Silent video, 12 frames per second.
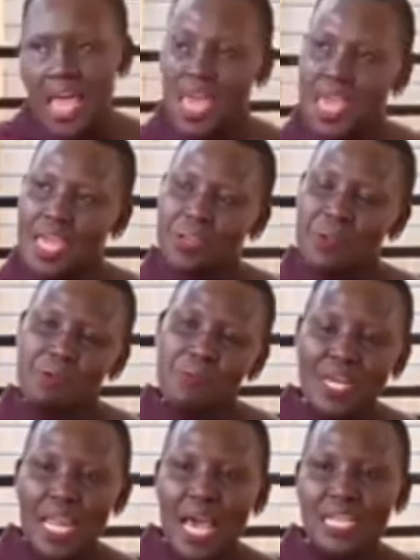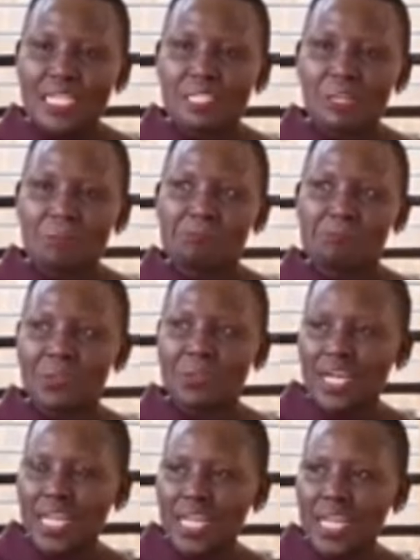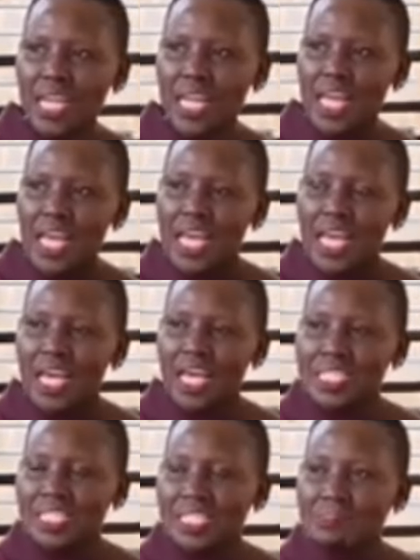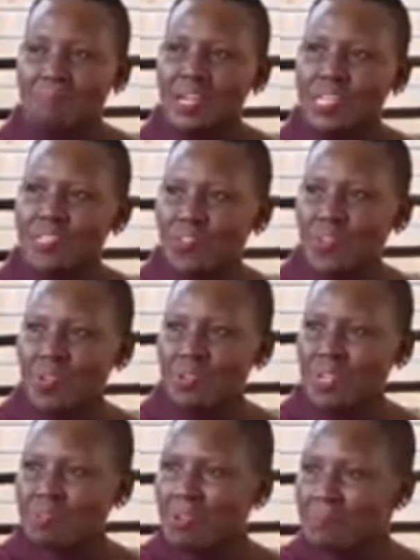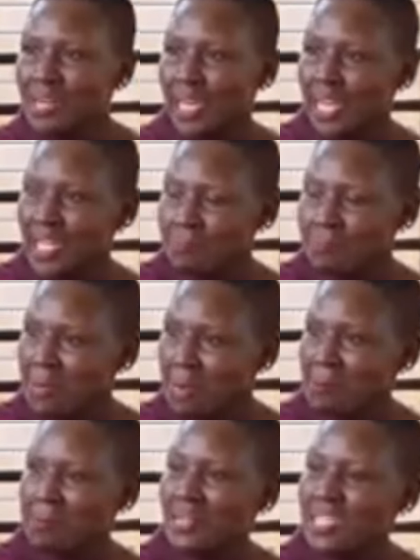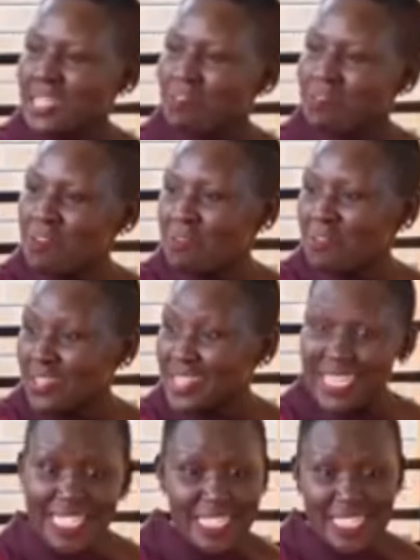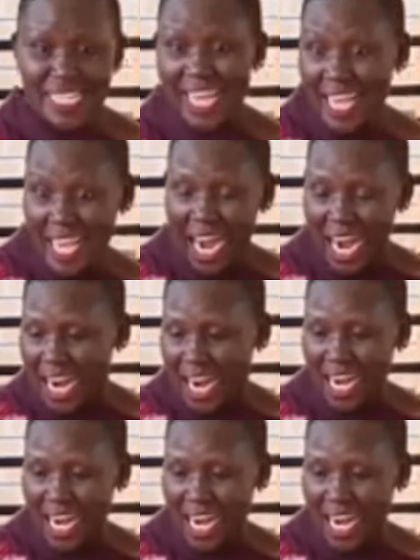and one handsome boy. And my joy, unajua my last born, amemaliza form four this year.